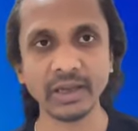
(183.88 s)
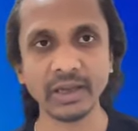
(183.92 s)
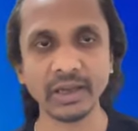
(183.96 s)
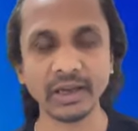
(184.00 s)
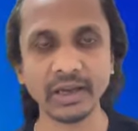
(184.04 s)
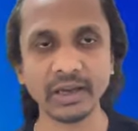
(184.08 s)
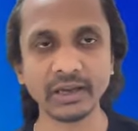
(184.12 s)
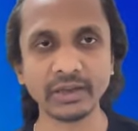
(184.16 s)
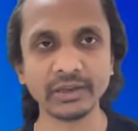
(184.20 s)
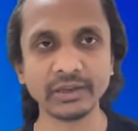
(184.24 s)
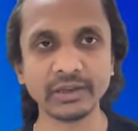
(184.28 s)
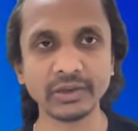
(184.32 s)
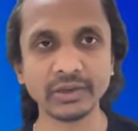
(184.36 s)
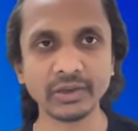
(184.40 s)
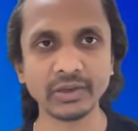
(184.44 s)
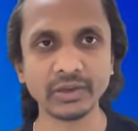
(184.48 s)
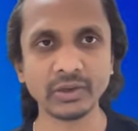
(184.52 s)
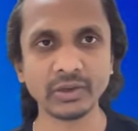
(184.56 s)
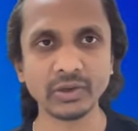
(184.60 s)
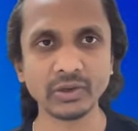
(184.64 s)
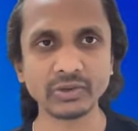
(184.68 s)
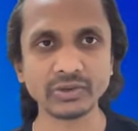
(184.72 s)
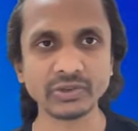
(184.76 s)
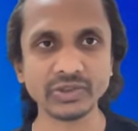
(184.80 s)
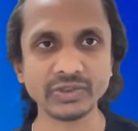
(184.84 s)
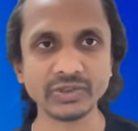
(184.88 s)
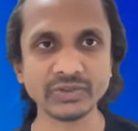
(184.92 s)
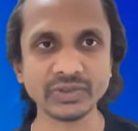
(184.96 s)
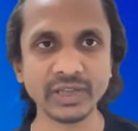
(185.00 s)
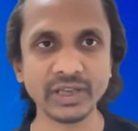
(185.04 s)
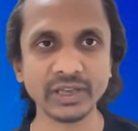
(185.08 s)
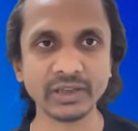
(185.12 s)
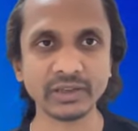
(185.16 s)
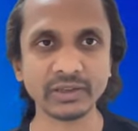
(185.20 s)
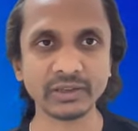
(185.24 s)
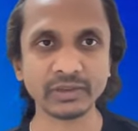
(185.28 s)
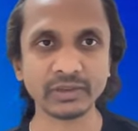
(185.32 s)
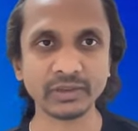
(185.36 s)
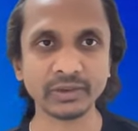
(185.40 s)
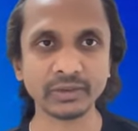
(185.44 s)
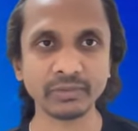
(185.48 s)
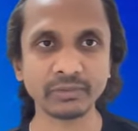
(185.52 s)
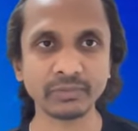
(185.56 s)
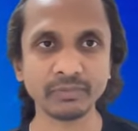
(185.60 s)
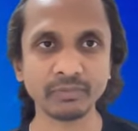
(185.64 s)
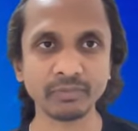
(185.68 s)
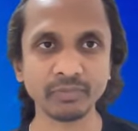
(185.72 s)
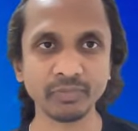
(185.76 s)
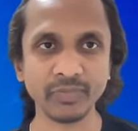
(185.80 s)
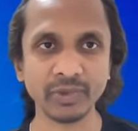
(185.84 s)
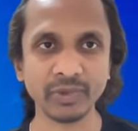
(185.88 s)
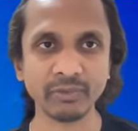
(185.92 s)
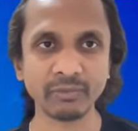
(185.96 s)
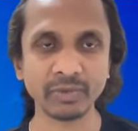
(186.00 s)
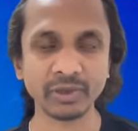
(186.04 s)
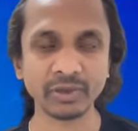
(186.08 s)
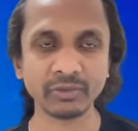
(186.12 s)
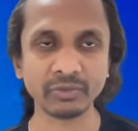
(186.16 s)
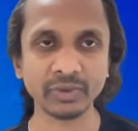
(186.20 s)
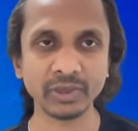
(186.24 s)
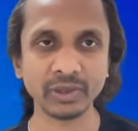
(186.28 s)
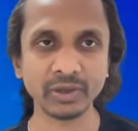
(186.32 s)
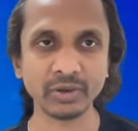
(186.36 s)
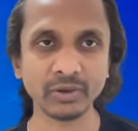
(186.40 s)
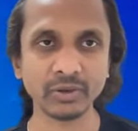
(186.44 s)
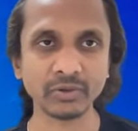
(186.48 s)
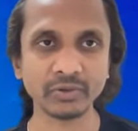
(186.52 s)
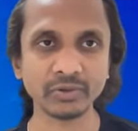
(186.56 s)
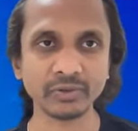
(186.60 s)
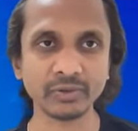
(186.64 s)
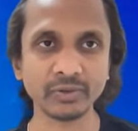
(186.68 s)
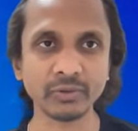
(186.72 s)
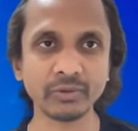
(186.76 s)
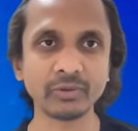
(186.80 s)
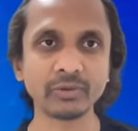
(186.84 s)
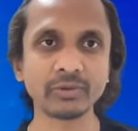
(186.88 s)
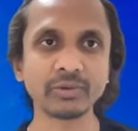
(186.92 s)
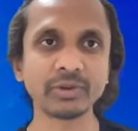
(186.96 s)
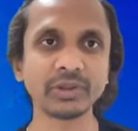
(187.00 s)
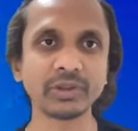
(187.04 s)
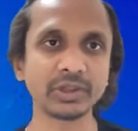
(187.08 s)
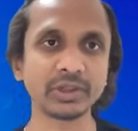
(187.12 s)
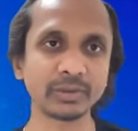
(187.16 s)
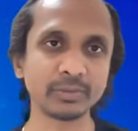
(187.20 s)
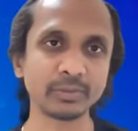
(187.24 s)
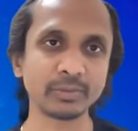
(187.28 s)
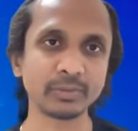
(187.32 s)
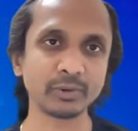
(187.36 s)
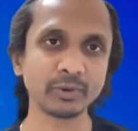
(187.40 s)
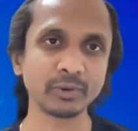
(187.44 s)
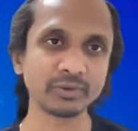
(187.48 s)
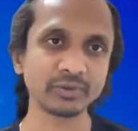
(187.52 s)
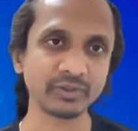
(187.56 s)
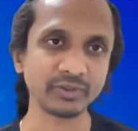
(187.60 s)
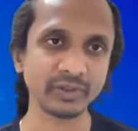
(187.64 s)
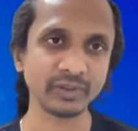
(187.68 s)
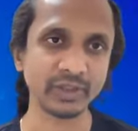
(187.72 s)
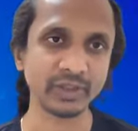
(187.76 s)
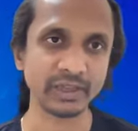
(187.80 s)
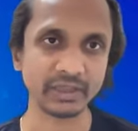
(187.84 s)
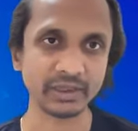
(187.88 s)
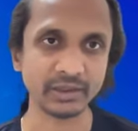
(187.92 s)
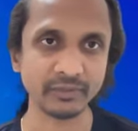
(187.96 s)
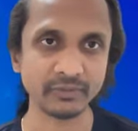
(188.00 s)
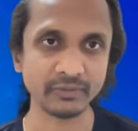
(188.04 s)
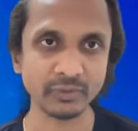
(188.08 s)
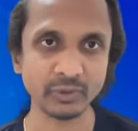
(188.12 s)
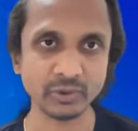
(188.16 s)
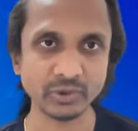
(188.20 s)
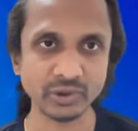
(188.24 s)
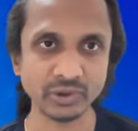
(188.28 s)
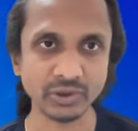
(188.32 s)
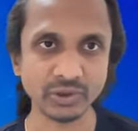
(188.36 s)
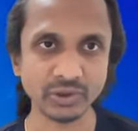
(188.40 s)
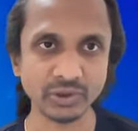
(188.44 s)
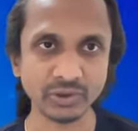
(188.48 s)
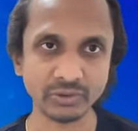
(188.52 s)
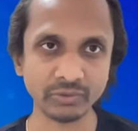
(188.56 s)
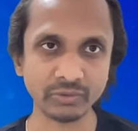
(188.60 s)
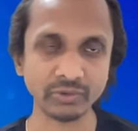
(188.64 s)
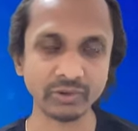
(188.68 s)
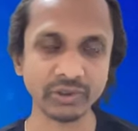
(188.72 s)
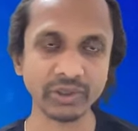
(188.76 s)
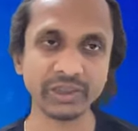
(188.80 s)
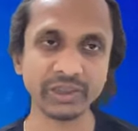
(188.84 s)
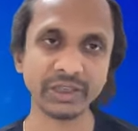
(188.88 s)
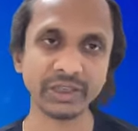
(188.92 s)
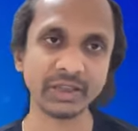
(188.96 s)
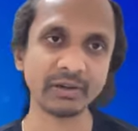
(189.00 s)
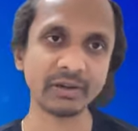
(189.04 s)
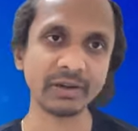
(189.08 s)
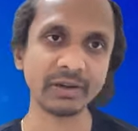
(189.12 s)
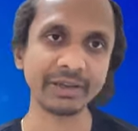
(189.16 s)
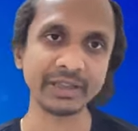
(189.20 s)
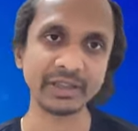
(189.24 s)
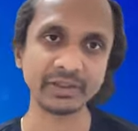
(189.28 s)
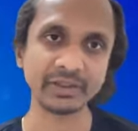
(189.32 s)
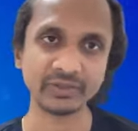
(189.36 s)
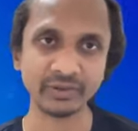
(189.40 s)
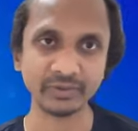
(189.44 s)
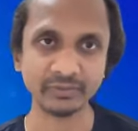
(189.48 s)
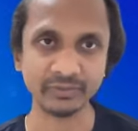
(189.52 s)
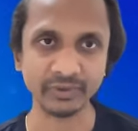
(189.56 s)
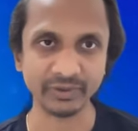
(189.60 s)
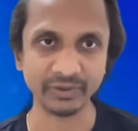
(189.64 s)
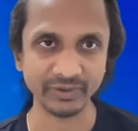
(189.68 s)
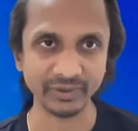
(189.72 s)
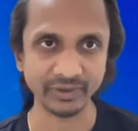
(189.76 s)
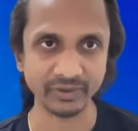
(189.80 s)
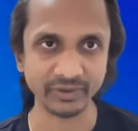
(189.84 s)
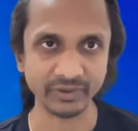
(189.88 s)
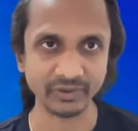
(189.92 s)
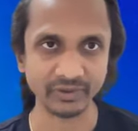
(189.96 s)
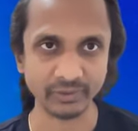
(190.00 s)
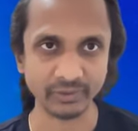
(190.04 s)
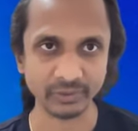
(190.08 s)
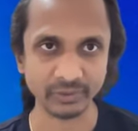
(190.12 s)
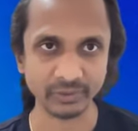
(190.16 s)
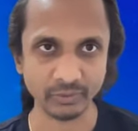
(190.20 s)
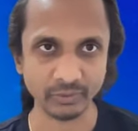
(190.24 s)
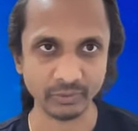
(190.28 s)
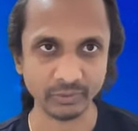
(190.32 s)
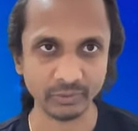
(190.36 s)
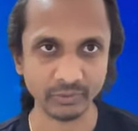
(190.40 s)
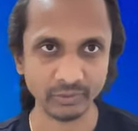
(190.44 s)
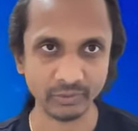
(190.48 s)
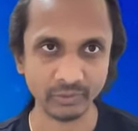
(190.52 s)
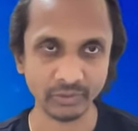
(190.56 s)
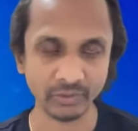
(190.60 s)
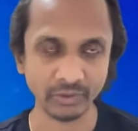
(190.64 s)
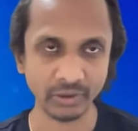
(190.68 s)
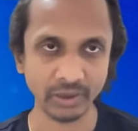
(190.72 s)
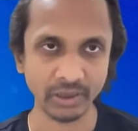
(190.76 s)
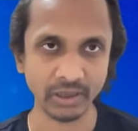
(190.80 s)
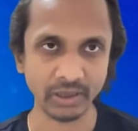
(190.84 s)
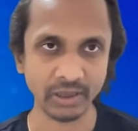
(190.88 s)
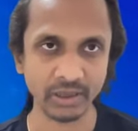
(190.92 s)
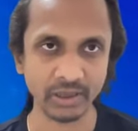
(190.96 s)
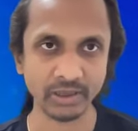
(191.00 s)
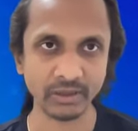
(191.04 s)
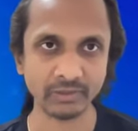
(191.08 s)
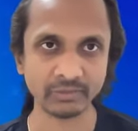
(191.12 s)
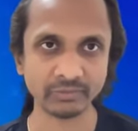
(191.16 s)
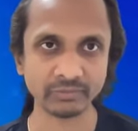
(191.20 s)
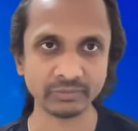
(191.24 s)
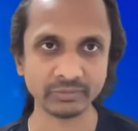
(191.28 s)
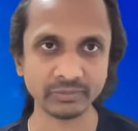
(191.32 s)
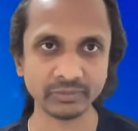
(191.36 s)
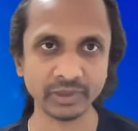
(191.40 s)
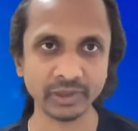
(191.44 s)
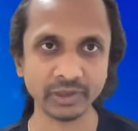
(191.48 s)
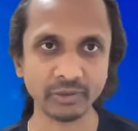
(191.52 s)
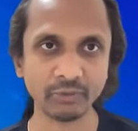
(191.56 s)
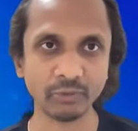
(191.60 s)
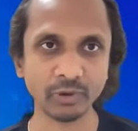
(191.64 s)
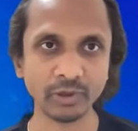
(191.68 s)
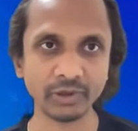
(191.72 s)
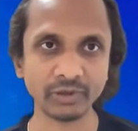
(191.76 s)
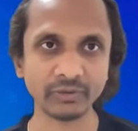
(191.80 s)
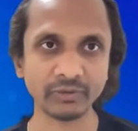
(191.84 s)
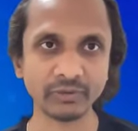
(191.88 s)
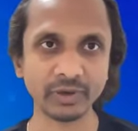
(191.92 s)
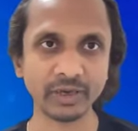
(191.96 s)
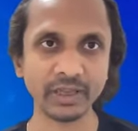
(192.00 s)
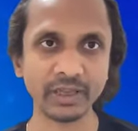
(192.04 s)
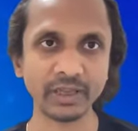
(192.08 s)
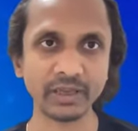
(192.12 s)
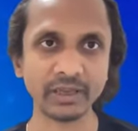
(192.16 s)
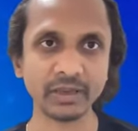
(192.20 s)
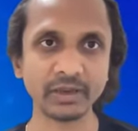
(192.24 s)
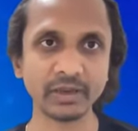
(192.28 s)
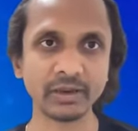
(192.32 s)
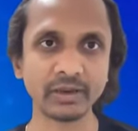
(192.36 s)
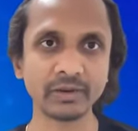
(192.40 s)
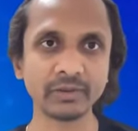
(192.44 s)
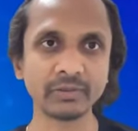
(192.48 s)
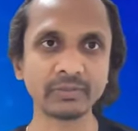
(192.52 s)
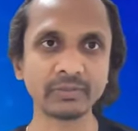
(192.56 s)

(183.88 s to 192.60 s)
And not just that, but we are also in the process, like in the future, to integrate SFSS to the quant trading